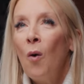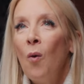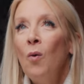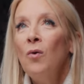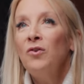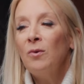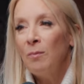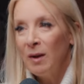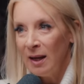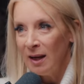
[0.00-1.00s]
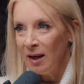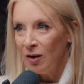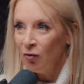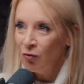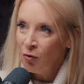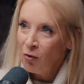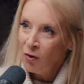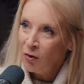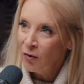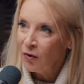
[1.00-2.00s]
audibly
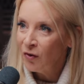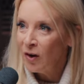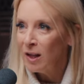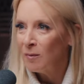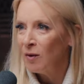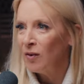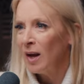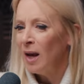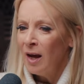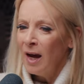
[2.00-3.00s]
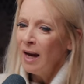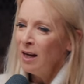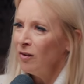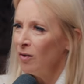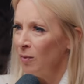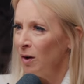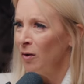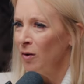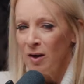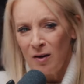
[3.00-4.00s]
draw alongside them and say, hey, listen, you
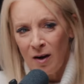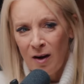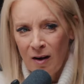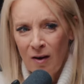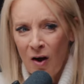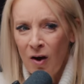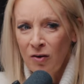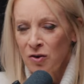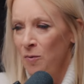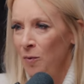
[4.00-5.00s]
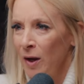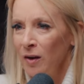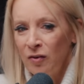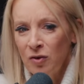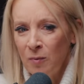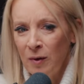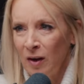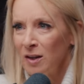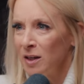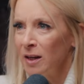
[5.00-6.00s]
know, her job or his job is
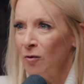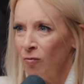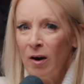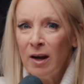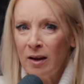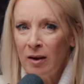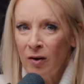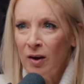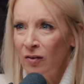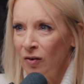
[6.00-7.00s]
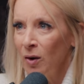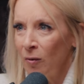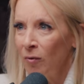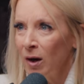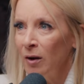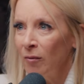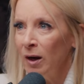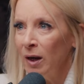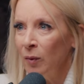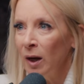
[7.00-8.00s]
actually great. You know, he's doing really,
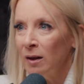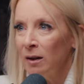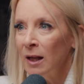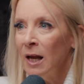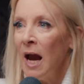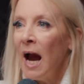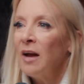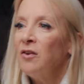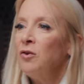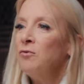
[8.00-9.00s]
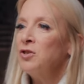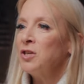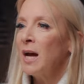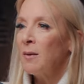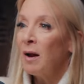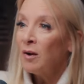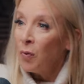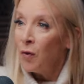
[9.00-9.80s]
really well. And you shame, and a